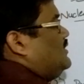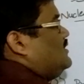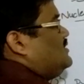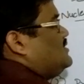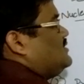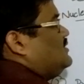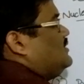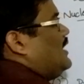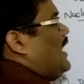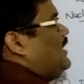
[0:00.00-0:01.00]
This is
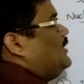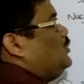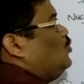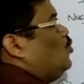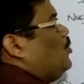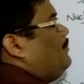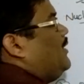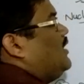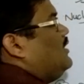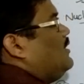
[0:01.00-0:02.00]
an
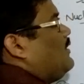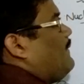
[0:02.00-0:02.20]
European